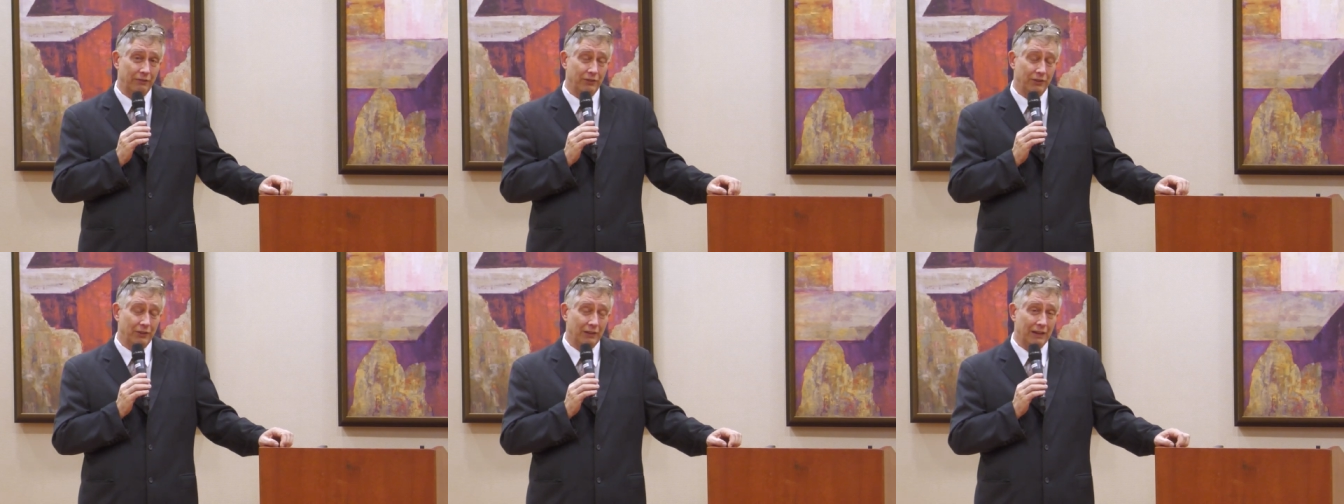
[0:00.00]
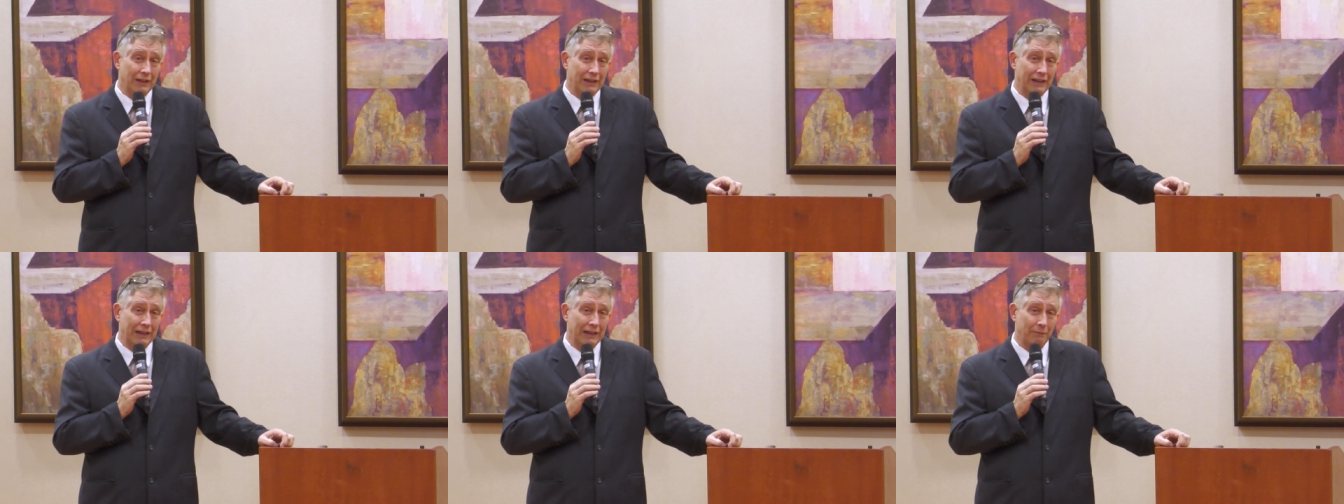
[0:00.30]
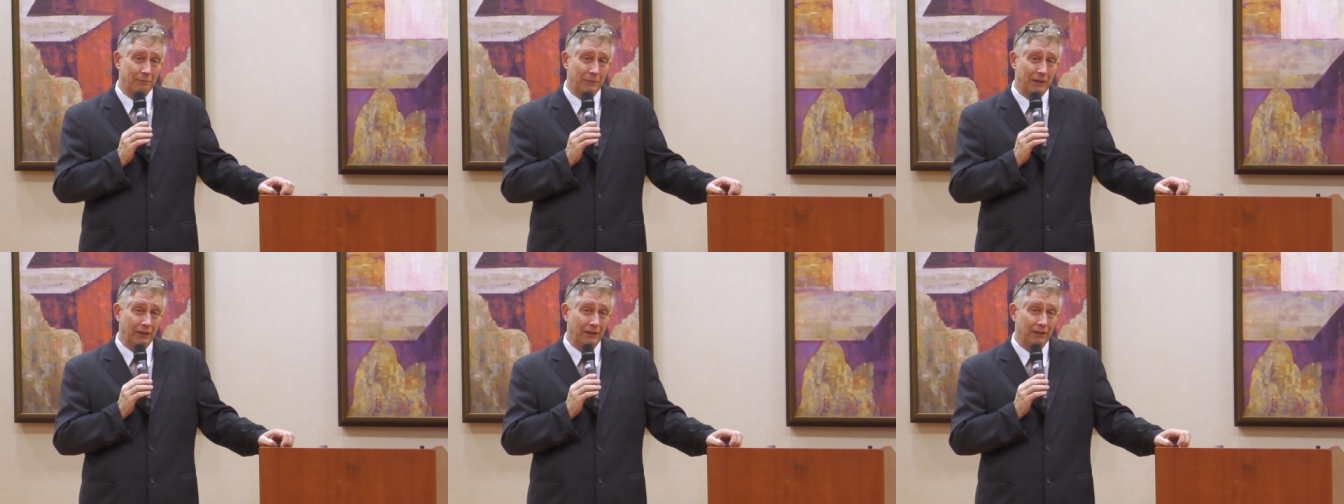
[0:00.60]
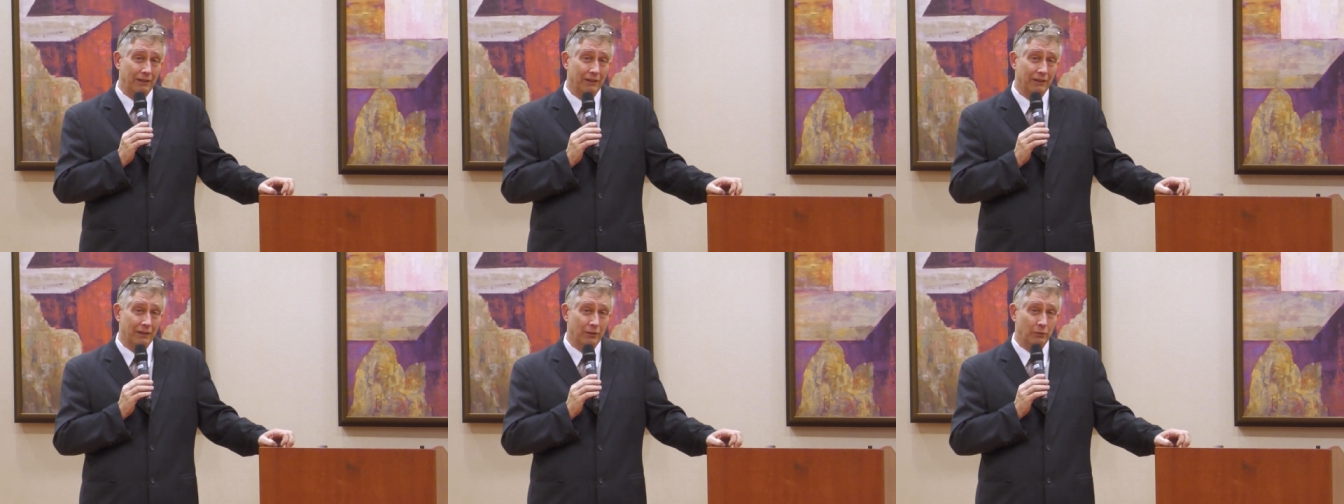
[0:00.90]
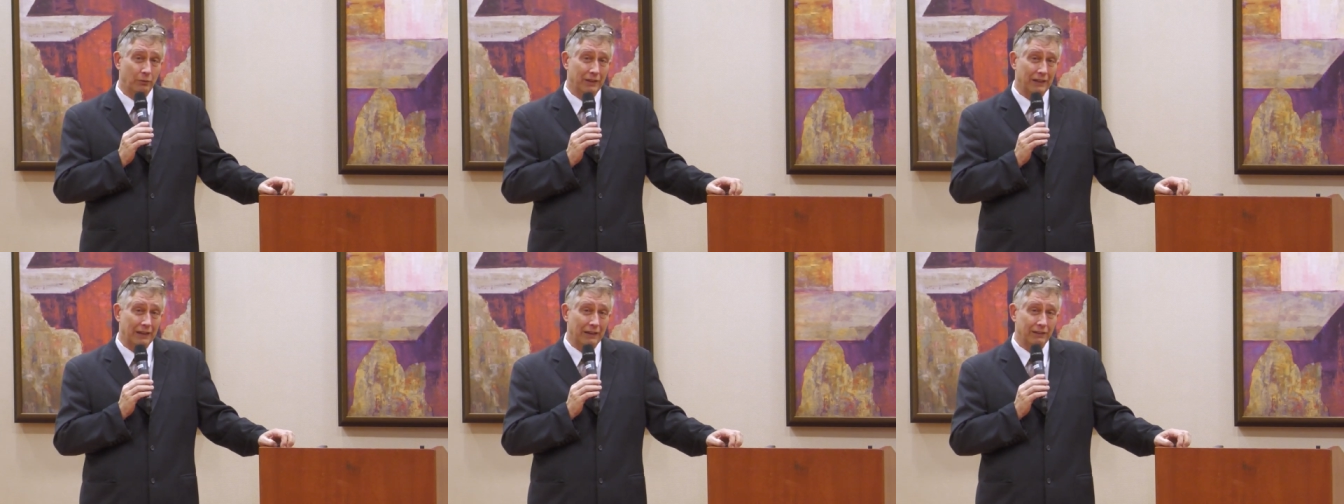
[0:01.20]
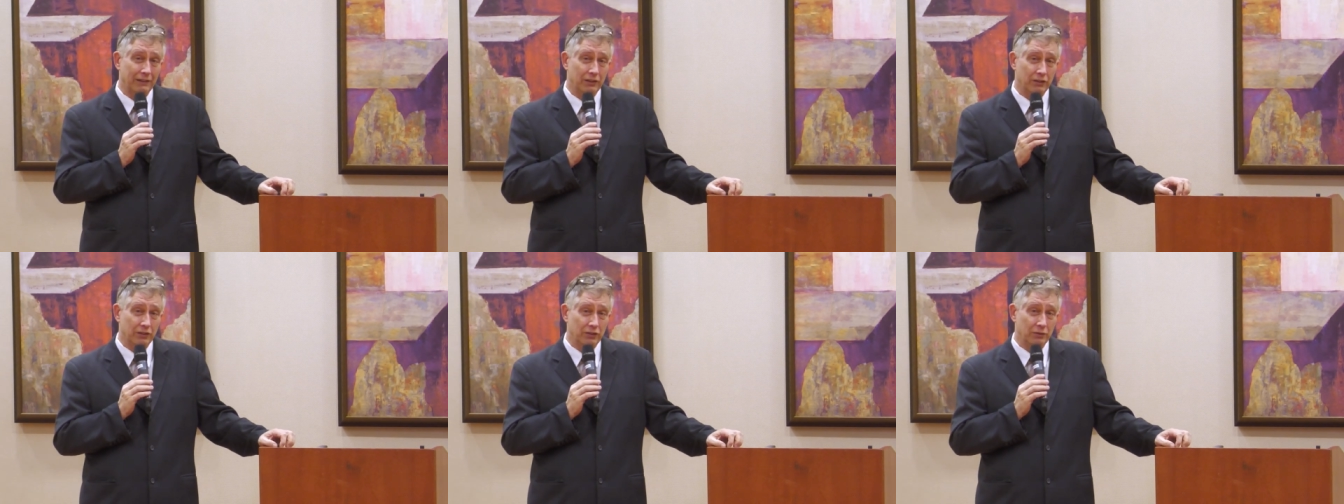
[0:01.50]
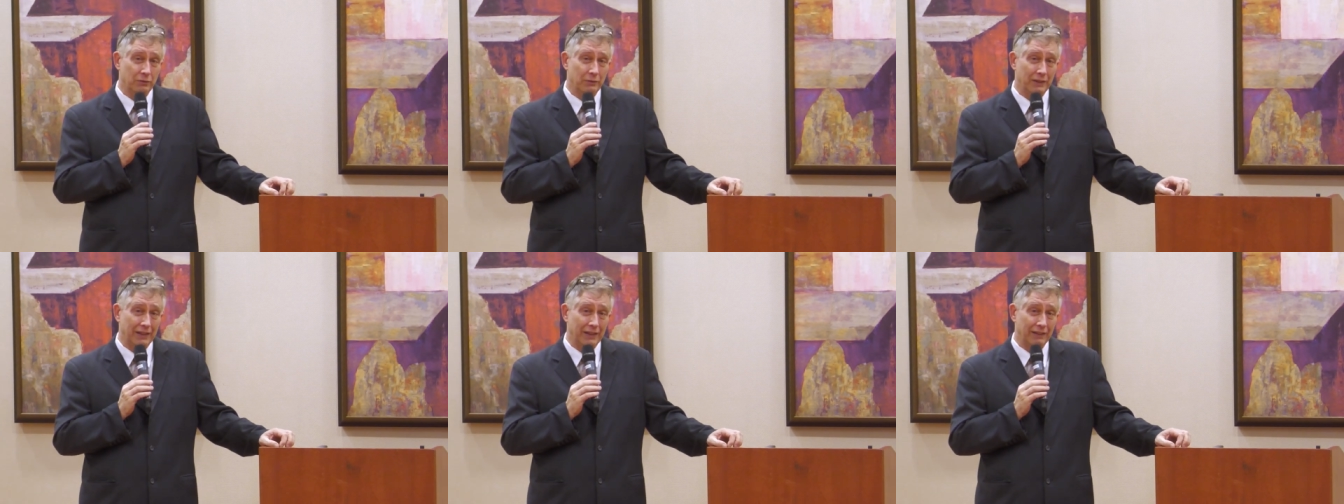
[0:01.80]
If you're not happy with how
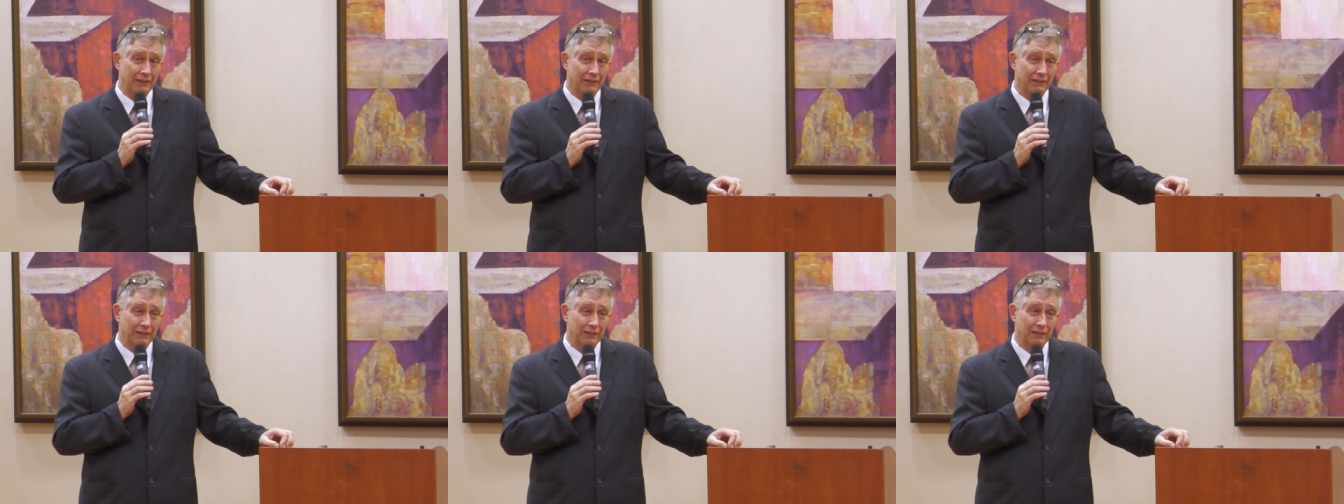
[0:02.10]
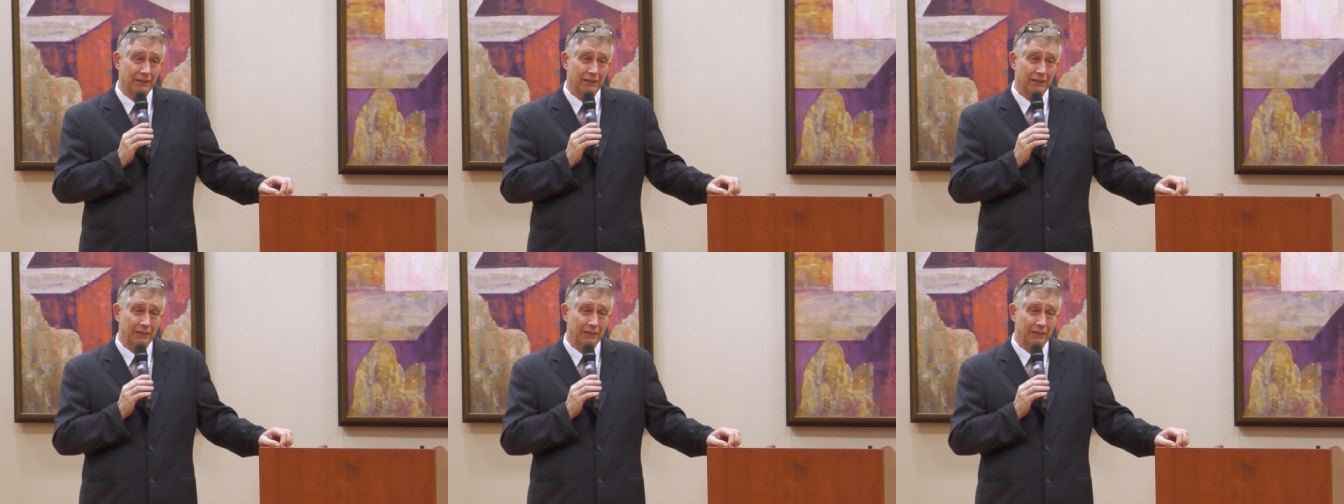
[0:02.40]
you're doing,